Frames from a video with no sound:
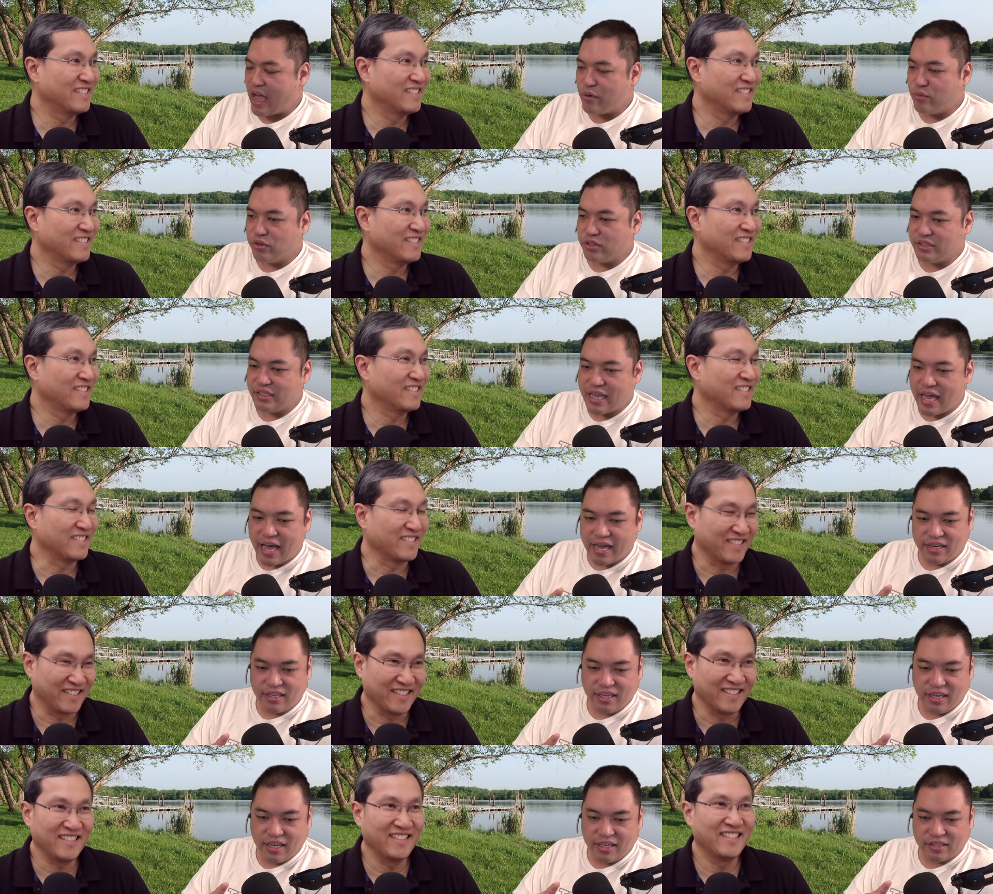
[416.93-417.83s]
Speaker 1: I will
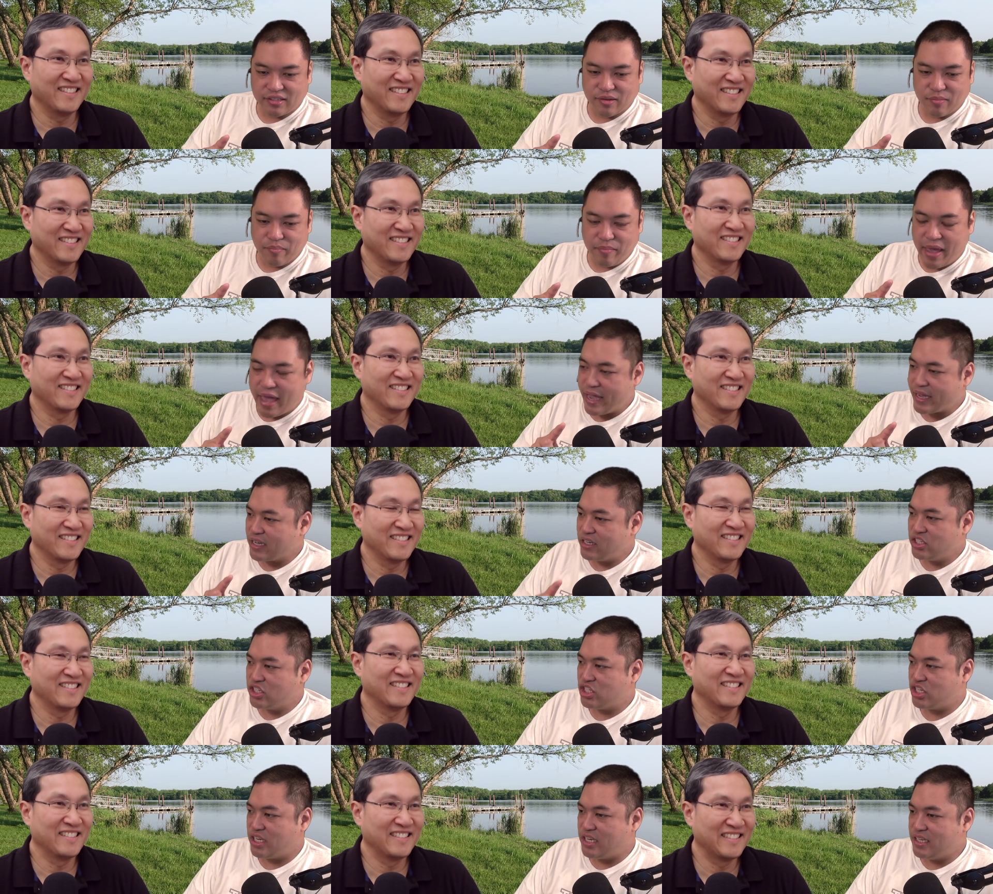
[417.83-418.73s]
not okay. eat mac
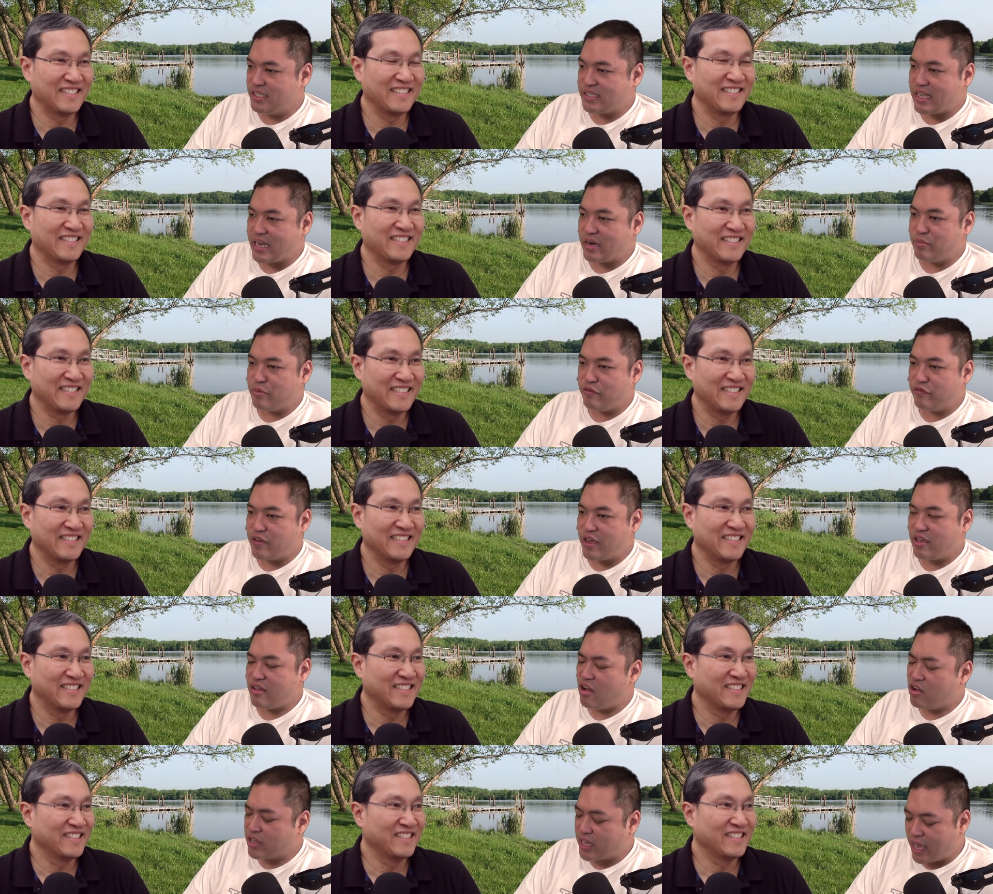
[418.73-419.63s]
and cheese at a
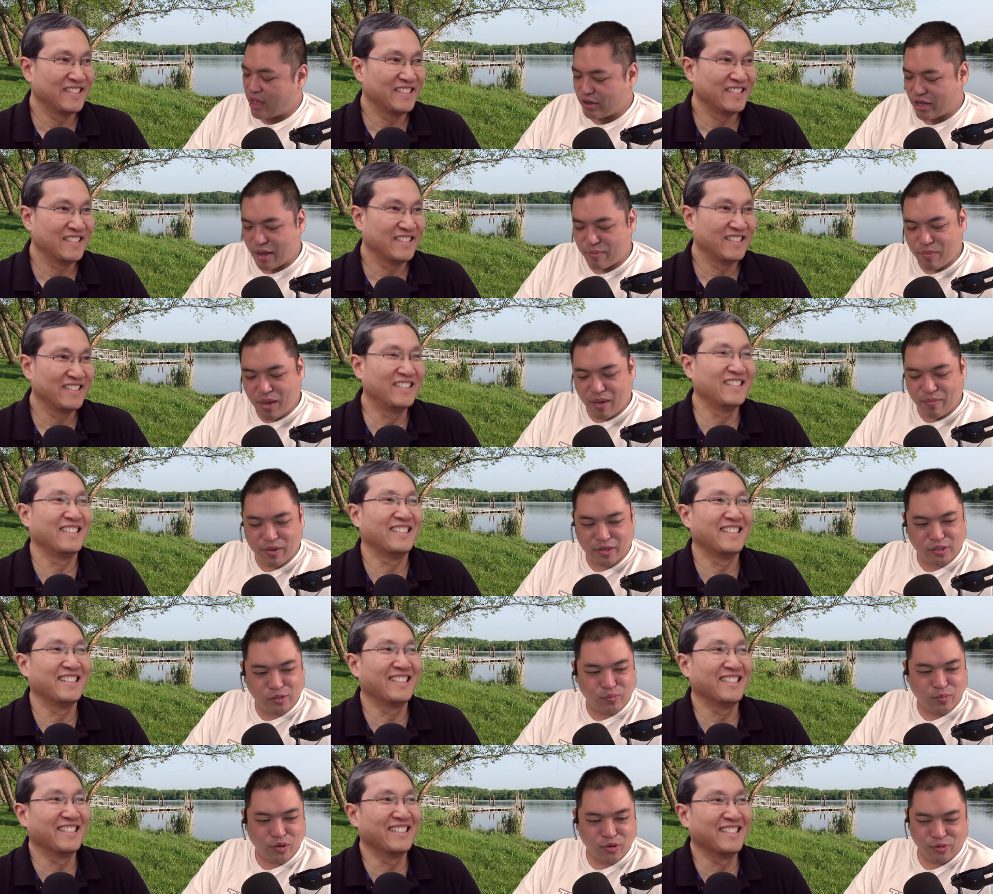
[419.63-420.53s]
buffet. Okay, okay, maybe
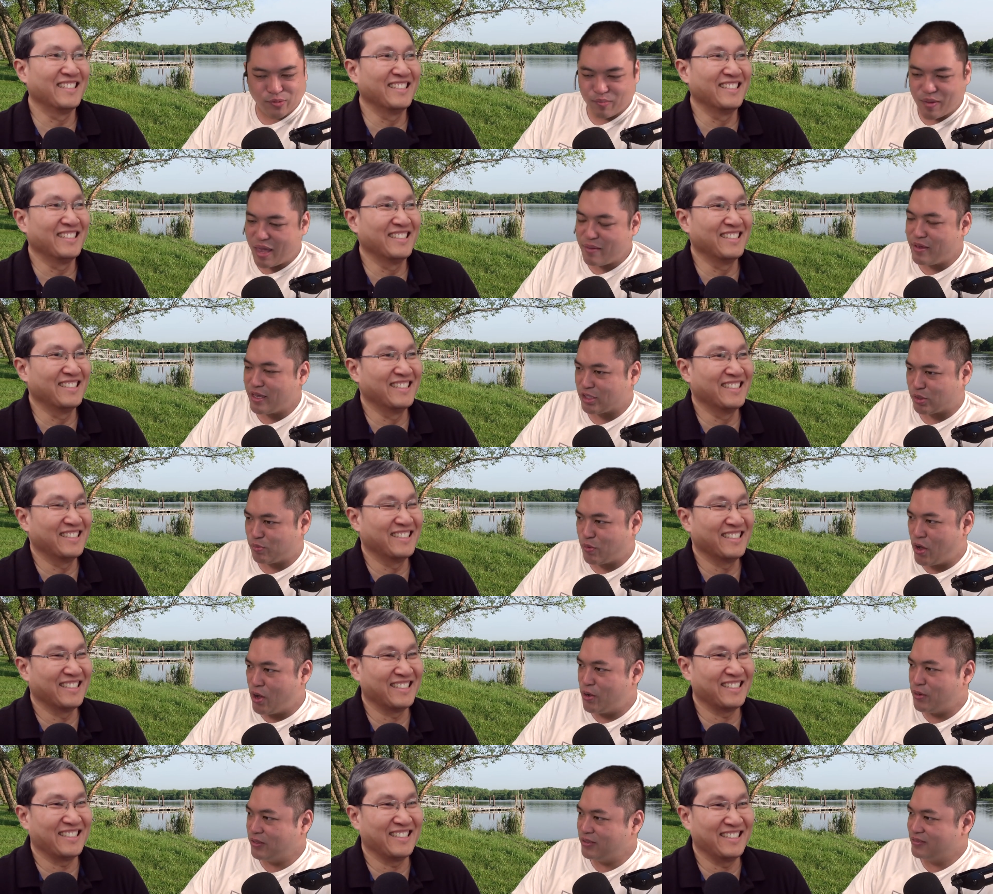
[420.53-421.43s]
a spoon, maybe a
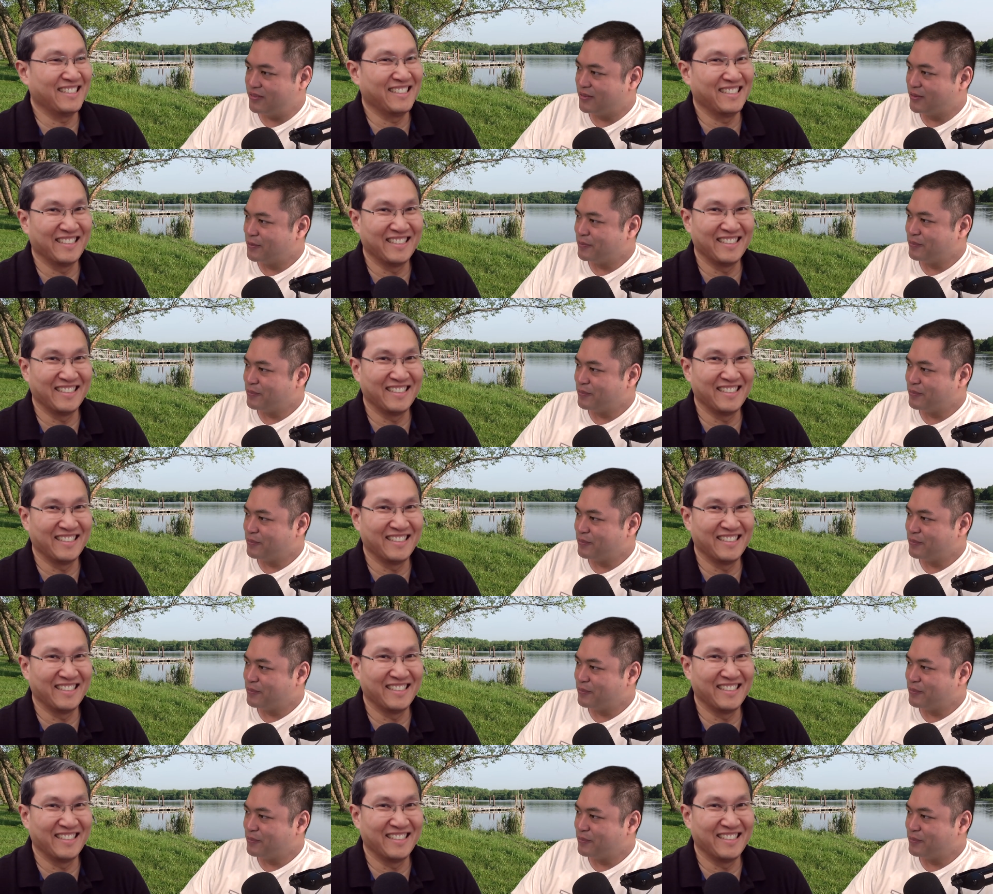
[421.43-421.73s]
spoon.